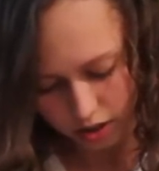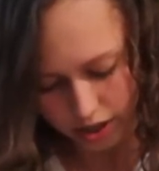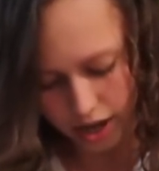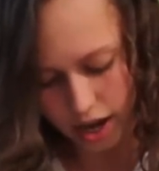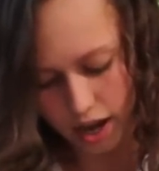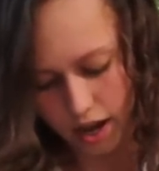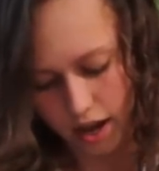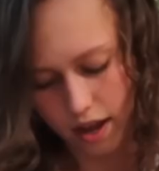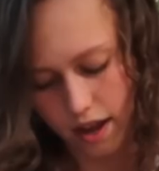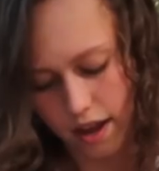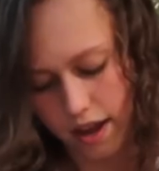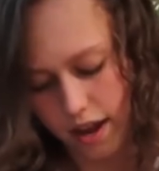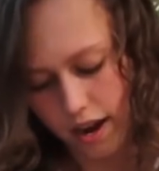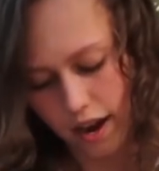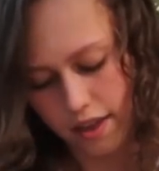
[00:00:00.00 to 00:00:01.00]
Yeah,
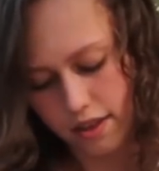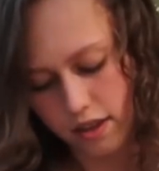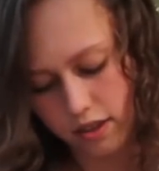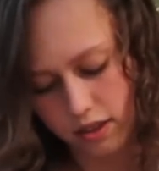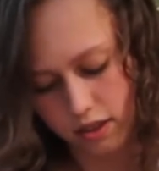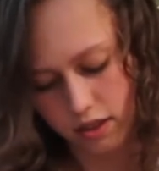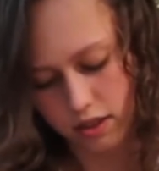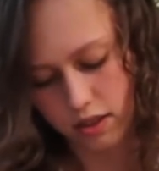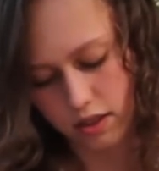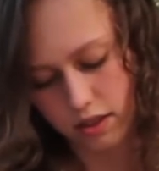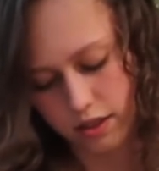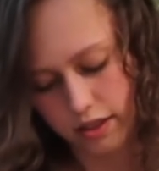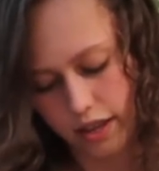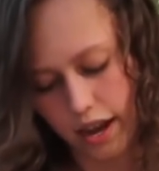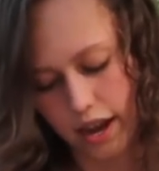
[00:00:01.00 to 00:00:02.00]
and I think
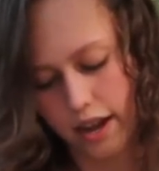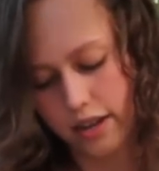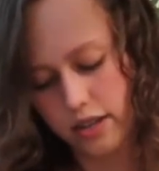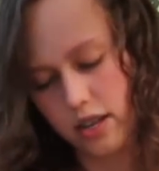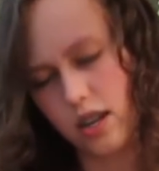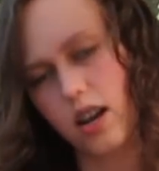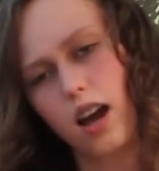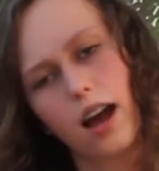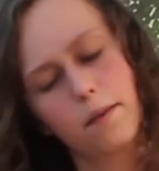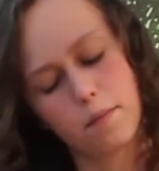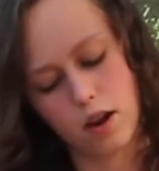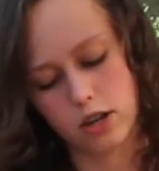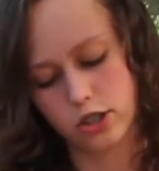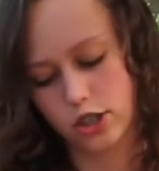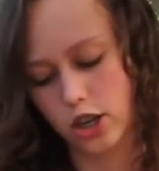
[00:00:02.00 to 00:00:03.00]
that, I'm
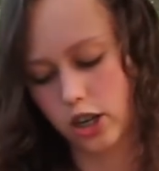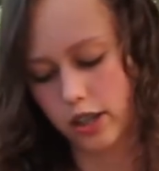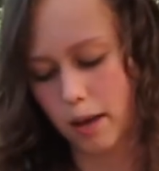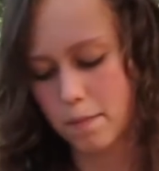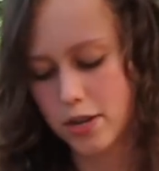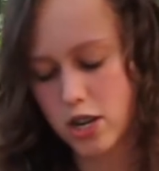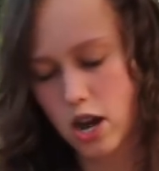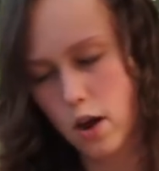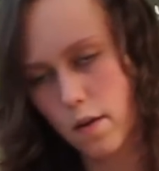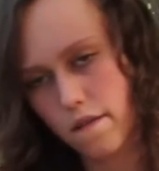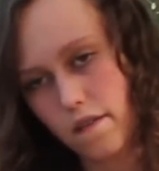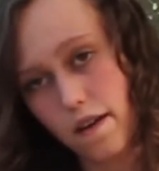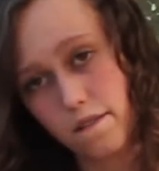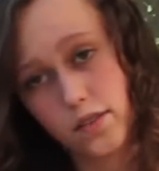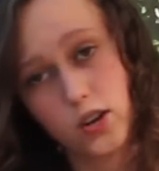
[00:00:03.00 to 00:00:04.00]
not sure. Let me know
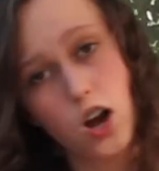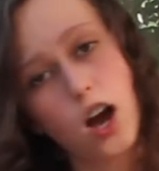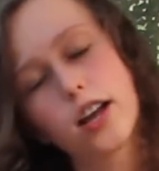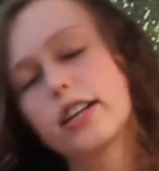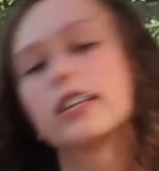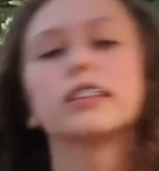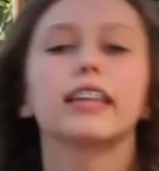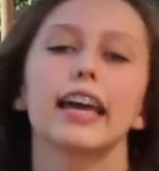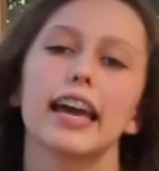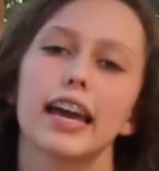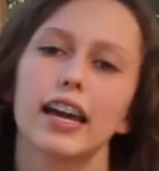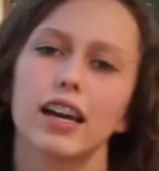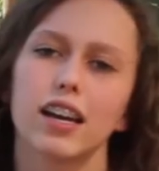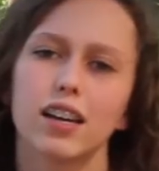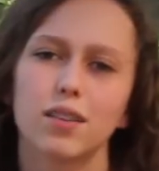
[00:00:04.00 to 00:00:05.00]
if I forgot
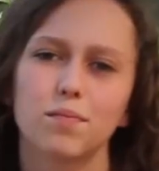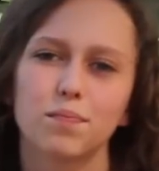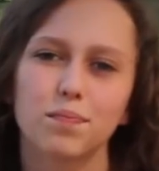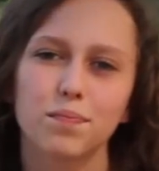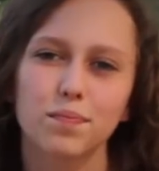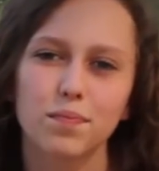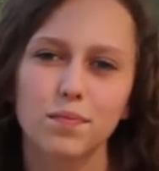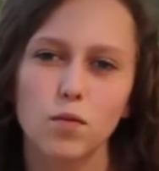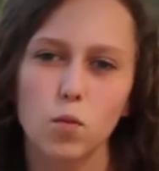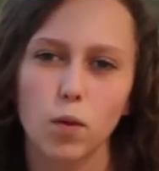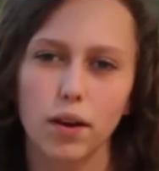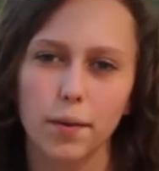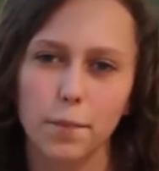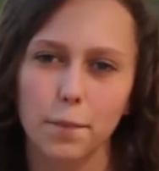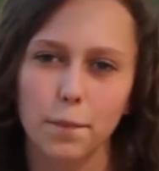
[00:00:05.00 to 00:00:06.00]
anything.
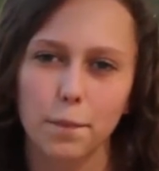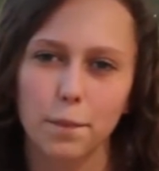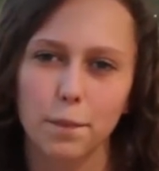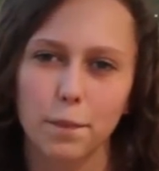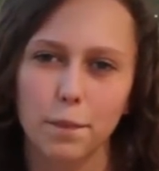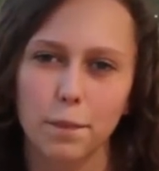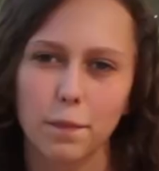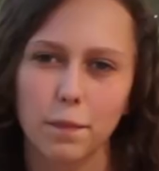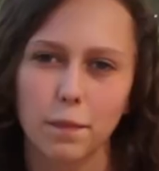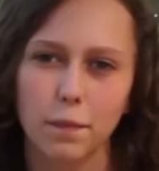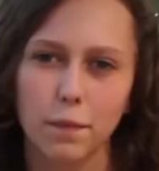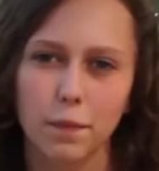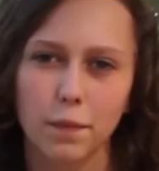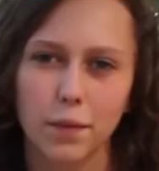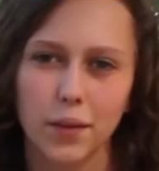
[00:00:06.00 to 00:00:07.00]
Blanket.
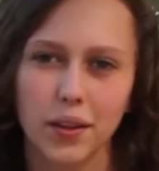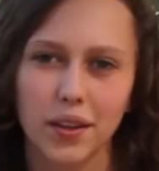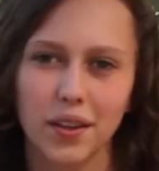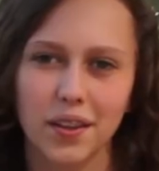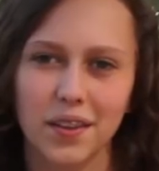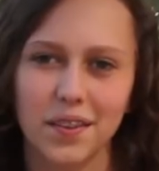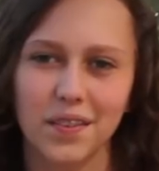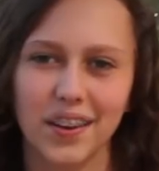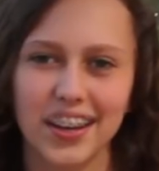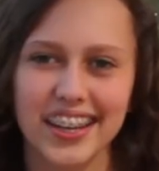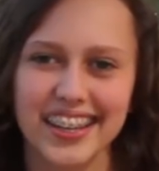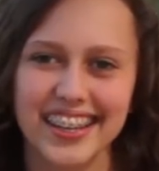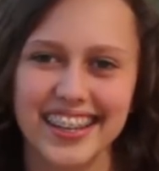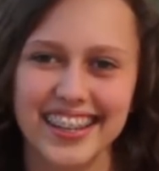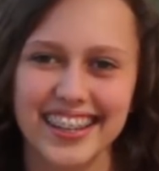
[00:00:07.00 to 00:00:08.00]
What?
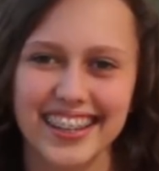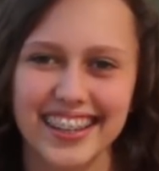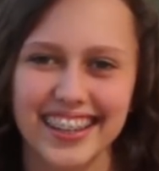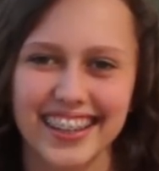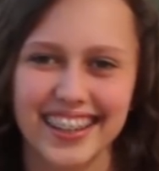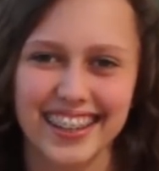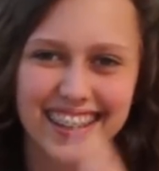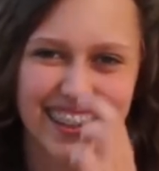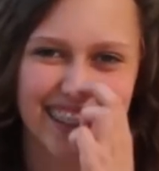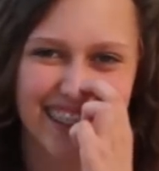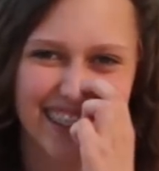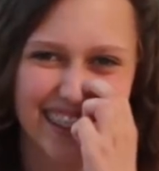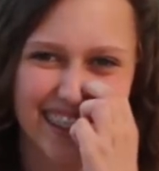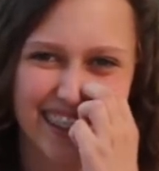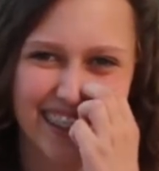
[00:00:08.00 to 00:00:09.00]

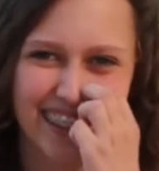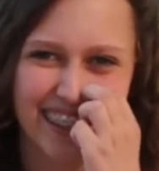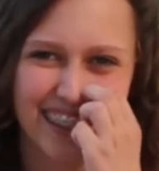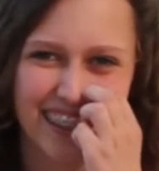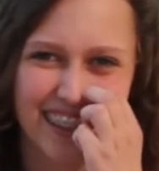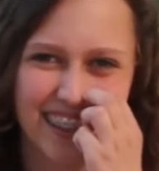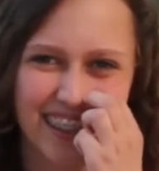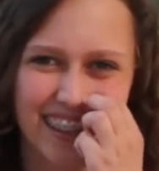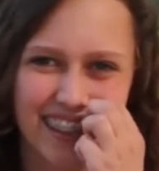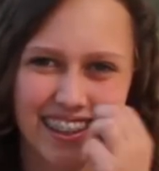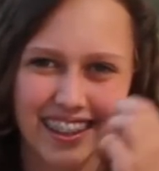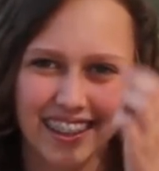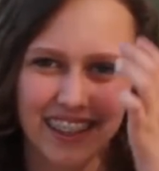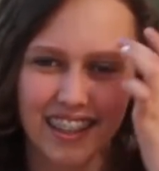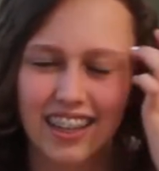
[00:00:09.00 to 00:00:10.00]
I think you need a blanket.
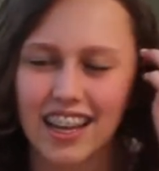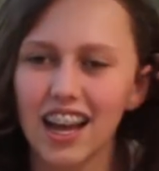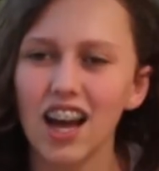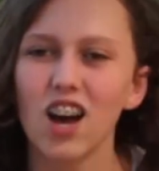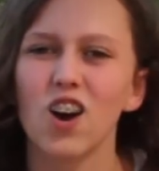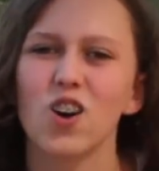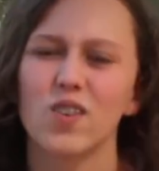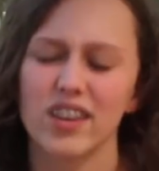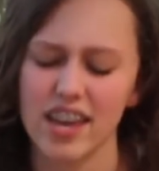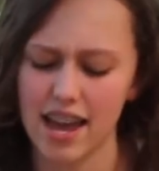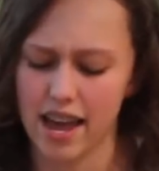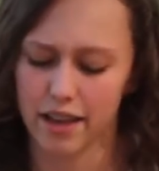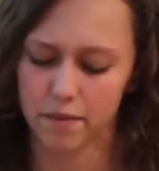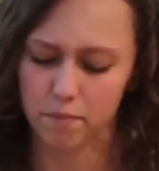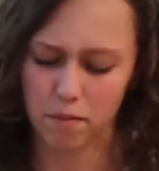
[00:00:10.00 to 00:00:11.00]
Oh,
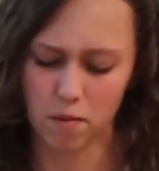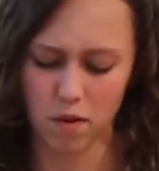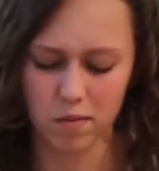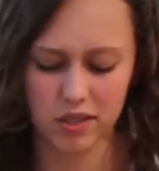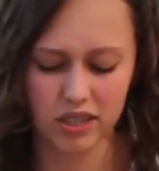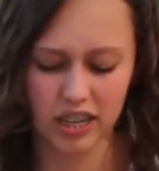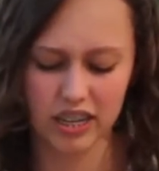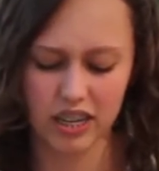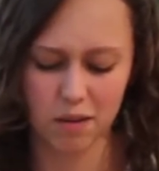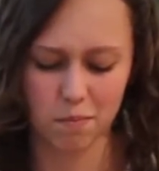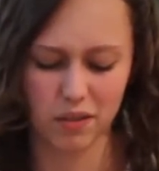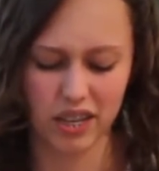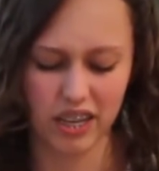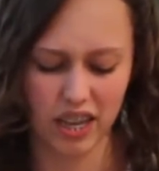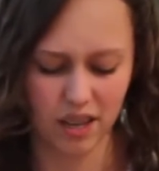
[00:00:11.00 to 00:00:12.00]
yeah. My mom says I need a
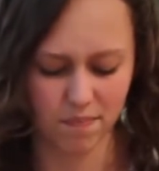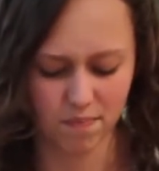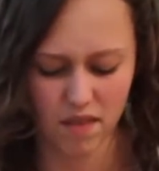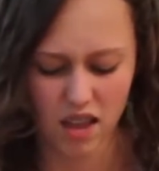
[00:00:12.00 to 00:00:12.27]
blanket.